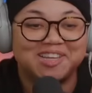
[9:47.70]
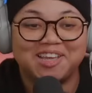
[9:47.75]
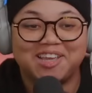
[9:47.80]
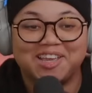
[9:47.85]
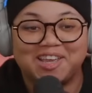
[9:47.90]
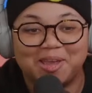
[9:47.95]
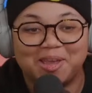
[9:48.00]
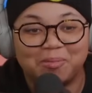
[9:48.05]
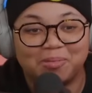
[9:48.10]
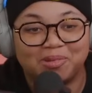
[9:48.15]
he
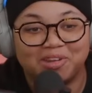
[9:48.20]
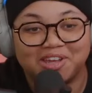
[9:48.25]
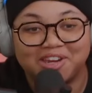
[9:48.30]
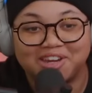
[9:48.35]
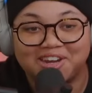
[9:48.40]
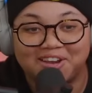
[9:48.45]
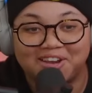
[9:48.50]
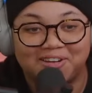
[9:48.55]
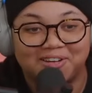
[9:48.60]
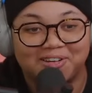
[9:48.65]
keep
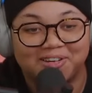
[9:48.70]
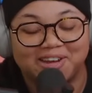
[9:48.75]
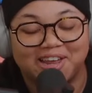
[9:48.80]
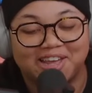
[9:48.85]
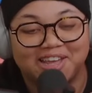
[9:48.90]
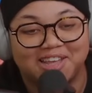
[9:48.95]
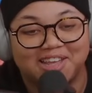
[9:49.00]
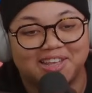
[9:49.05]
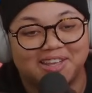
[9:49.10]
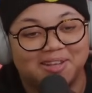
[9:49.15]
looking at her
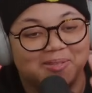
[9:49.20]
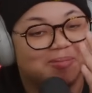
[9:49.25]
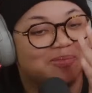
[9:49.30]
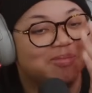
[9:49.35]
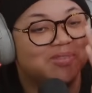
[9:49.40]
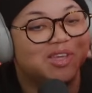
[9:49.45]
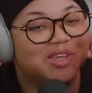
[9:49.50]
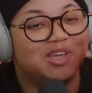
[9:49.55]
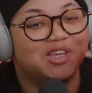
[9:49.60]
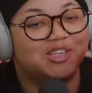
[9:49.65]
like
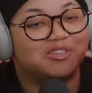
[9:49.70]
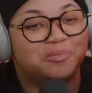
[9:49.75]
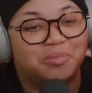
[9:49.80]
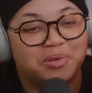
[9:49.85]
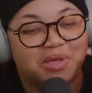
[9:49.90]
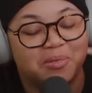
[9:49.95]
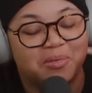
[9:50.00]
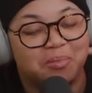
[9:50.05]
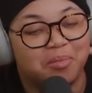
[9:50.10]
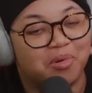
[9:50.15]
he's
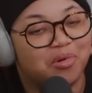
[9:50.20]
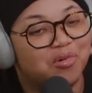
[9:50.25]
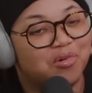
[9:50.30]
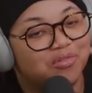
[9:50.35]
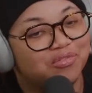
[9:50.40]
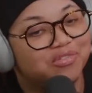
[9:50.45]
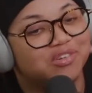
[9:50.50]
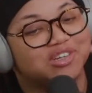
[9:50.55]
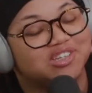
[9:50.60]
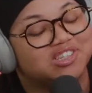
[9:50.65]
being
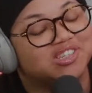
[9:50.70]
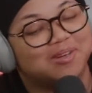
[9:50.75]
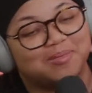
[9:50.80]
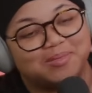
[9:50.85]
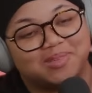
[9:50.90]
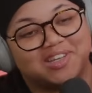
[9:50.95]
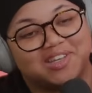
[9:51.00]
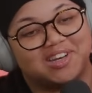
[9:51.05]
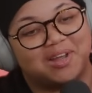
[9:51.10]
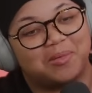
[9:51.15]
moved or
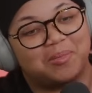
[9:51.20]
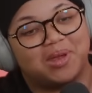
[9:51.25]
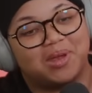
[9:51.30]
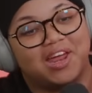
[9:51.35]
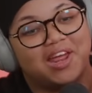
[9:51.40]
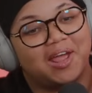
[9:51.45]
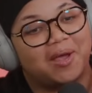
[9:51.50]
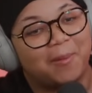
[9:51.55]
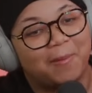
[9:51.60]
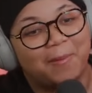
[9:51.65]
something. I'm
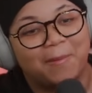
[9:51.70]
like,